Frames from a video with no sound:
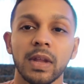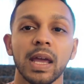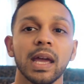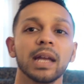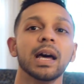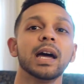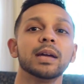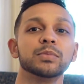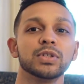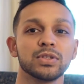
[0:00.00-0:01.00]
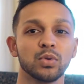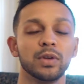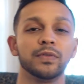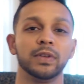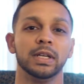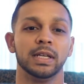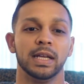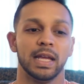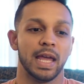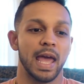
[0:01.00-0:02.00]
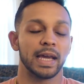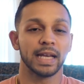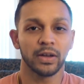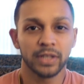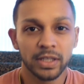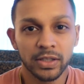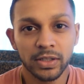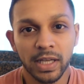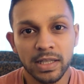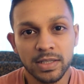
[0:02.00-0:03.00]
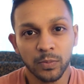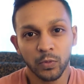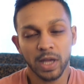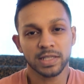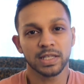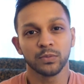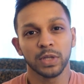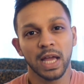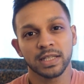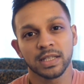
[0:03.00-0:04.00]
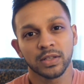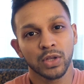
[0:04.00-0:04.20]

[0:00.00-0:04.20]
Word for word: and I am just sort of hanging out here, getting some rest and relaxing.